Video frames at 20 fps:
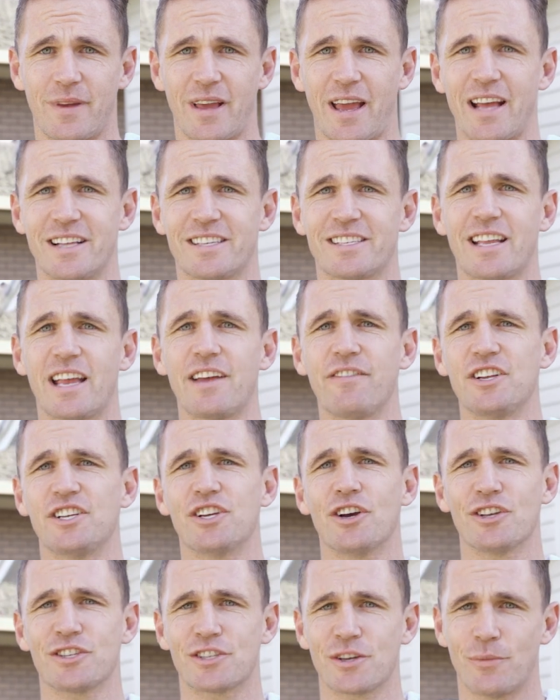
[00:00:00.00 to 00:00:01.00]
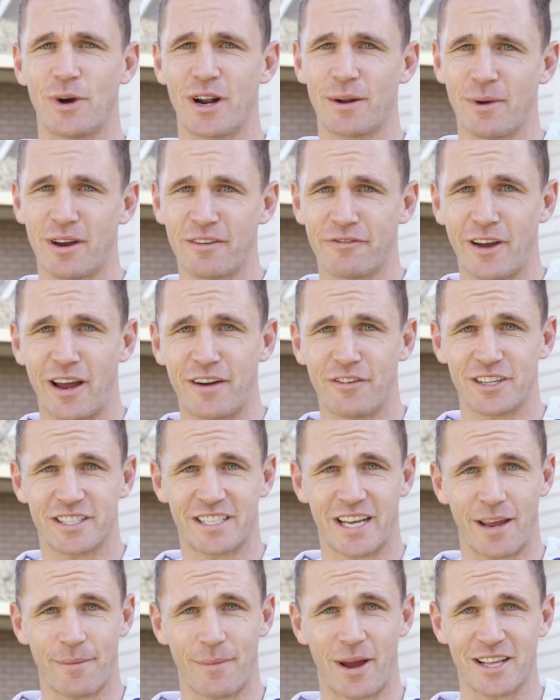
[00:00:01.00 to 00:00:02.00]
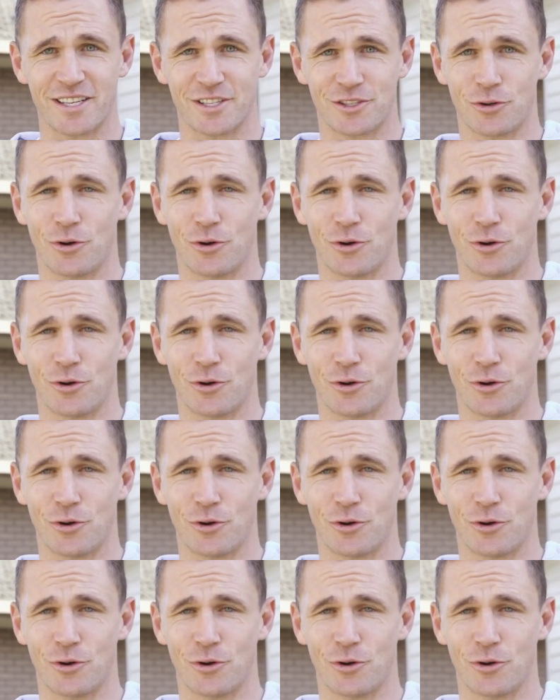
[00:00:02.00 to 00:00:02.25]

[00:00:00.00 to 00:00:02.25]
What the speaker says: And Stevie Johnson, one of my favourite teammates,